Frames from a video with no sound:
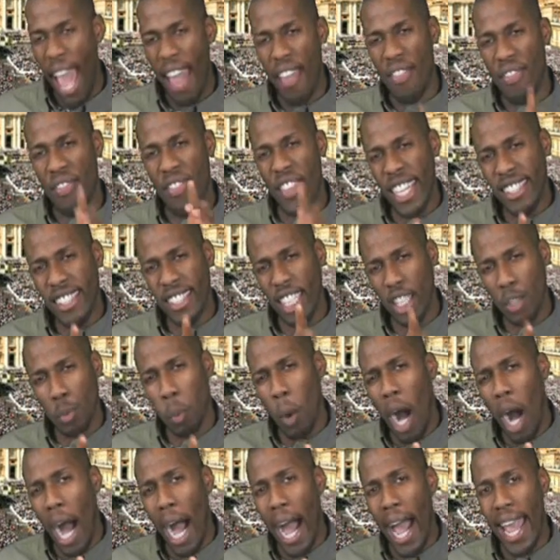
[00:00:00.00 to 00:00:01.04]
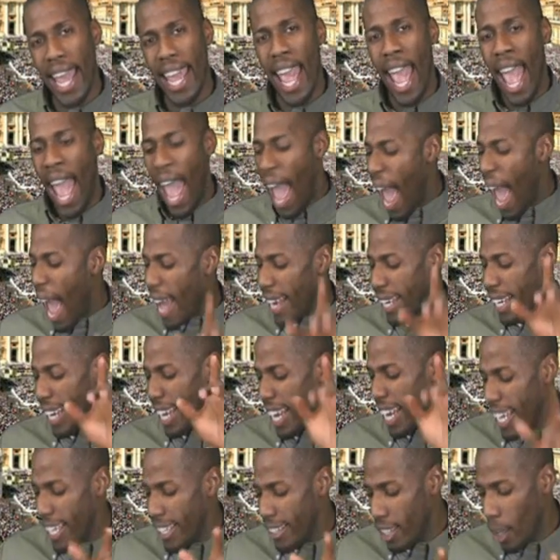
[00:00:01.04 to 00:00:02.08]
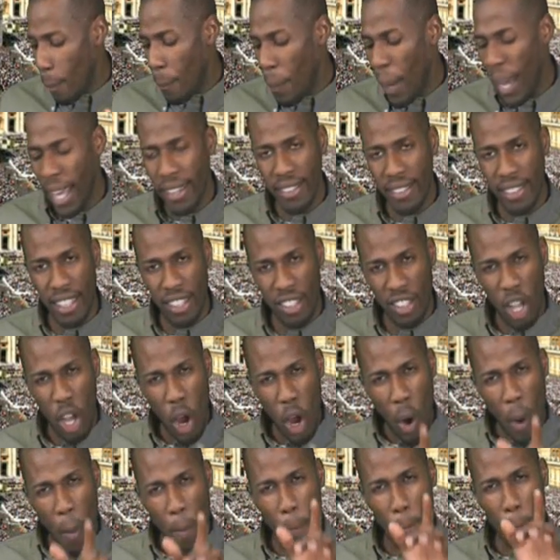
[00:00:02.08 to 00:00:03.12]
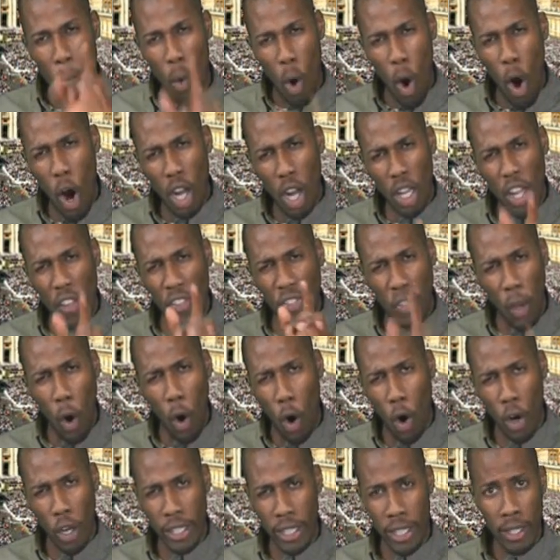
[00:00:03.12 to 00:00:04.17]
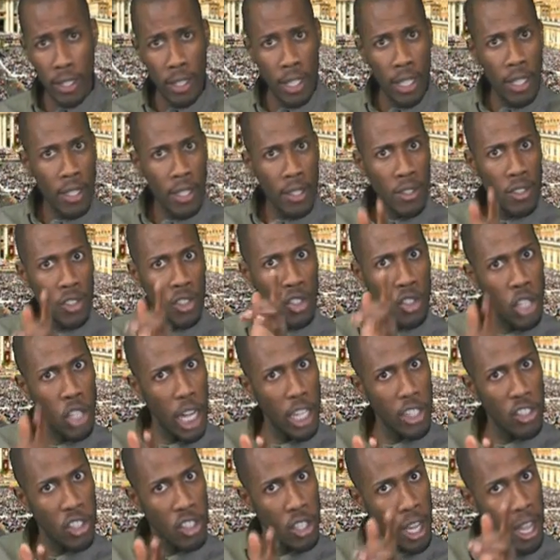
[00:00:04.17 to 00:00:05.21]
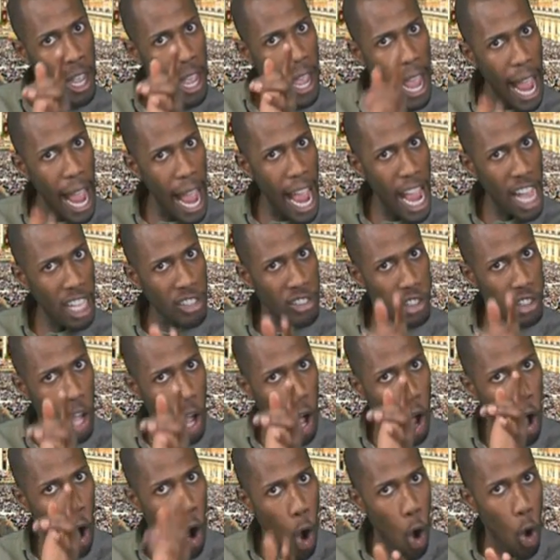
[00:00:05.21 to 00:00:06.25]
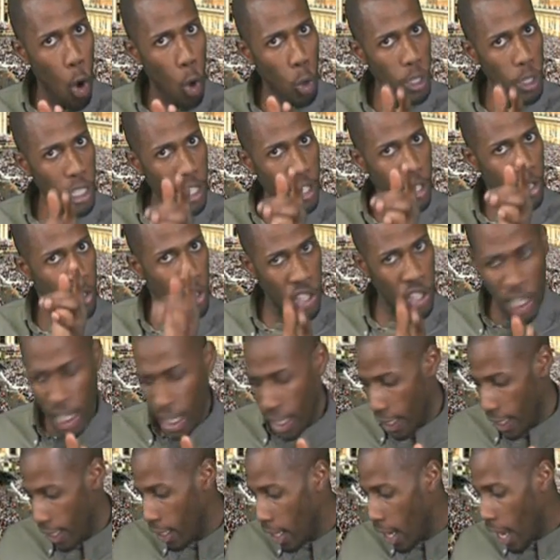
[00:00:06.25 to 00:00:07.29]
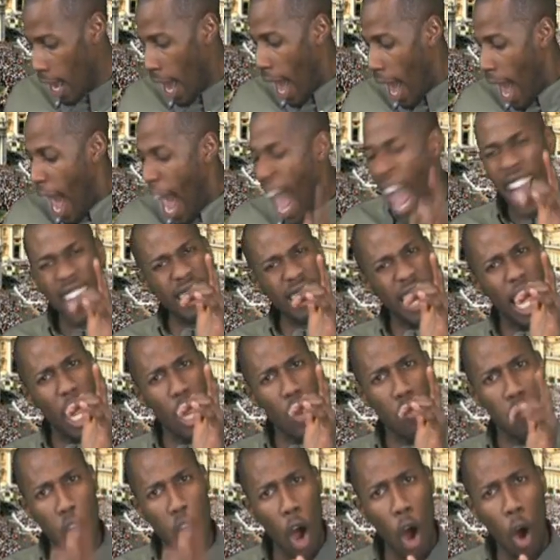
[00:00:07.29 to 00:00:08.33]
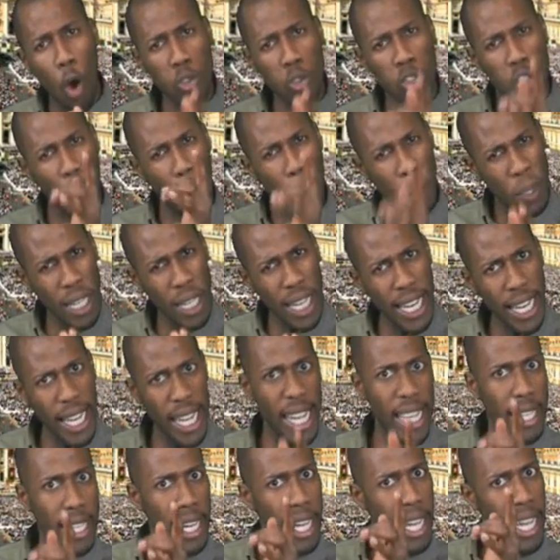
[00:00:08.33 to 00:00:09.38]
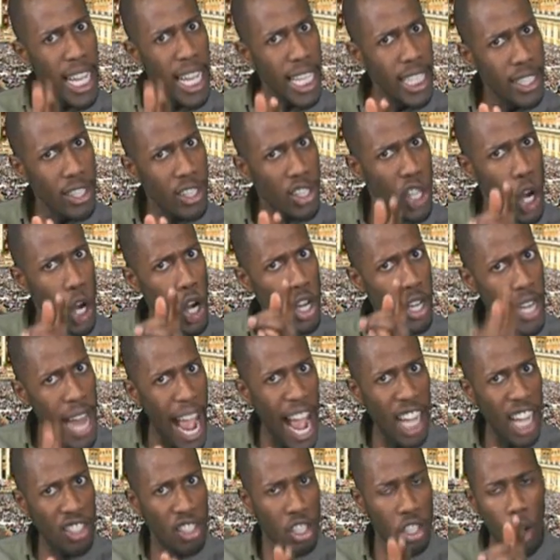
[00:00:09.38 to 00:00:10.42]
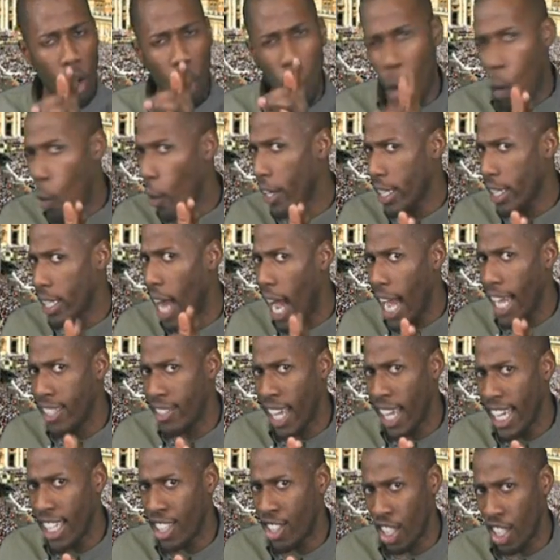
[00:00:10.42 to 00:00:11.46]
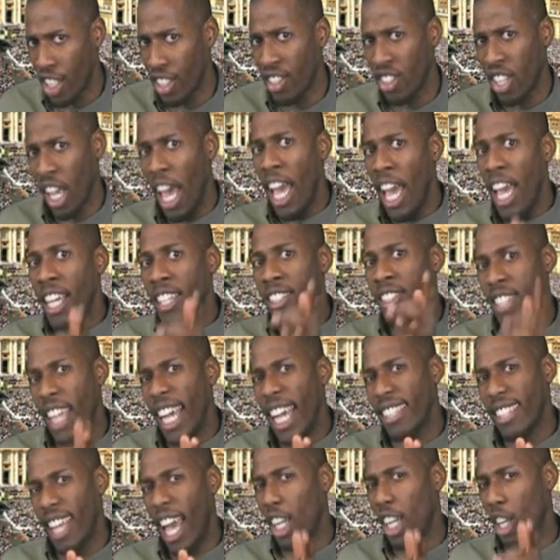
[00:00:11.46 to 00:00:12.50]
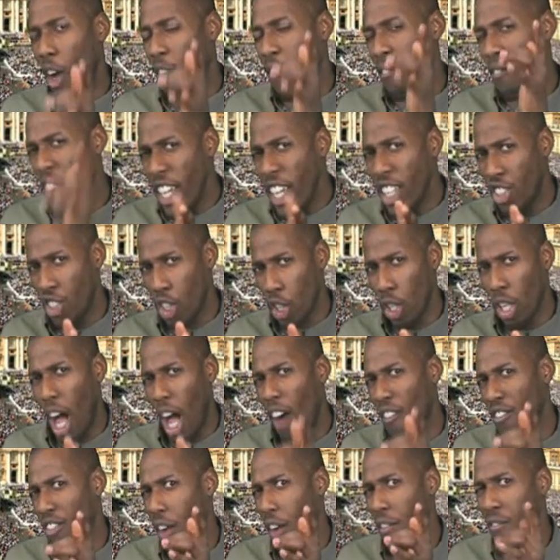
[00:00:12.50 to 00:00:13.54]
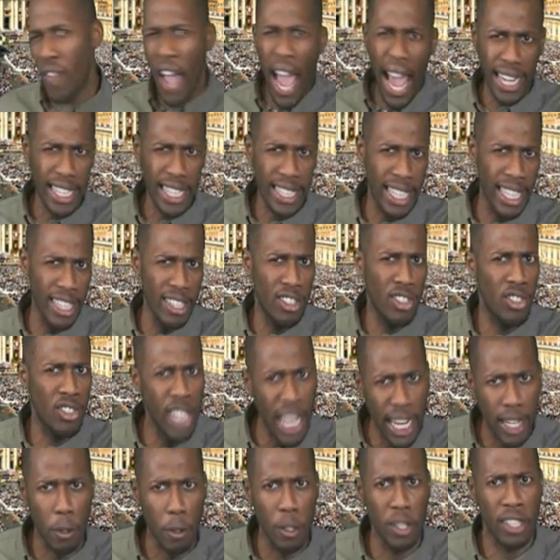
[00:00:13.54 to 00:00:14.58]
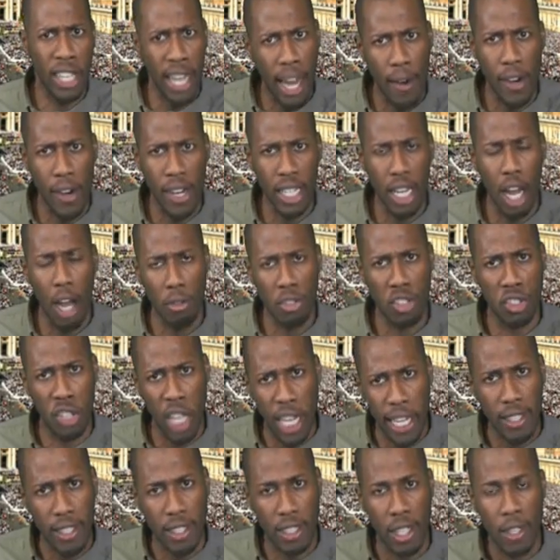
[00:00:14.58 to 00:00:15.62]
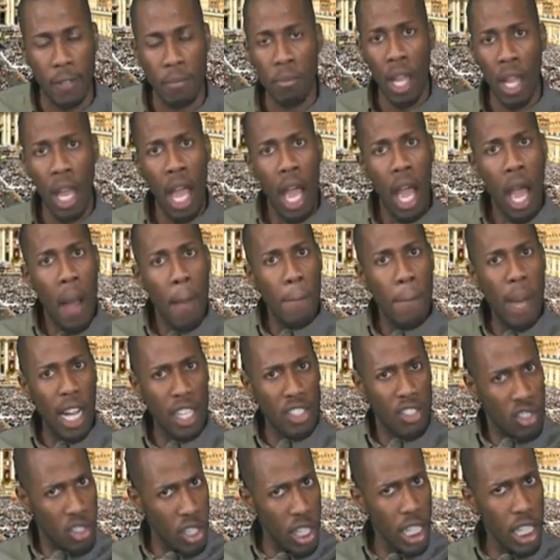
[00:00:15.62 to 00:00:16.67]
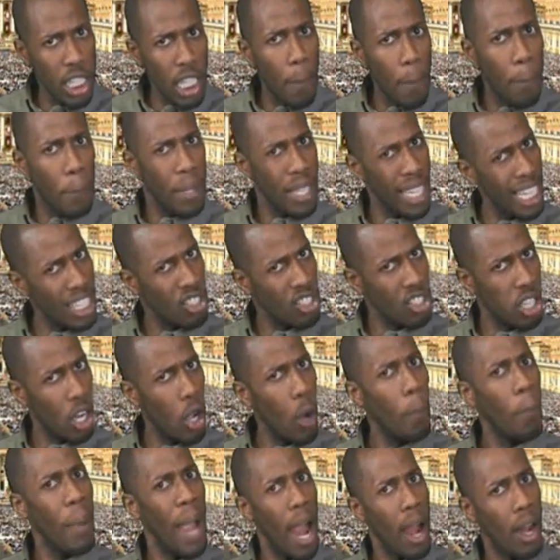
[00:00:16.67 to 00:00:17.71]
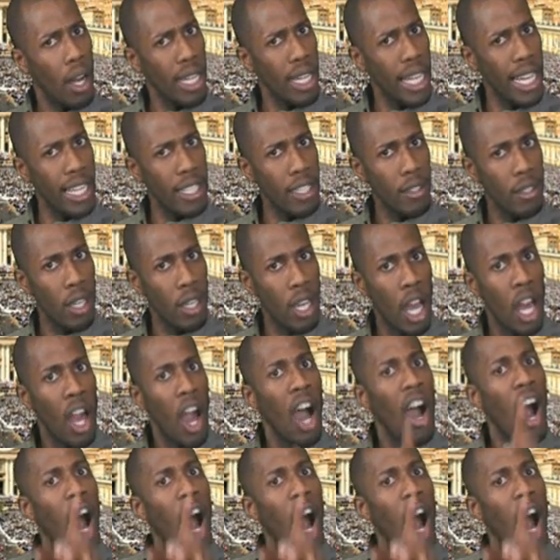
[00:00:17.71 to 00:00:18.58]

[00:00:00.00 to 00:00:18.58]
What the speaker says: and this is why an independent moral authority such as the Holy See has a role to play in international organizations, says an official of the Vatican Secretary of State. Monsignor Pietro Parolin,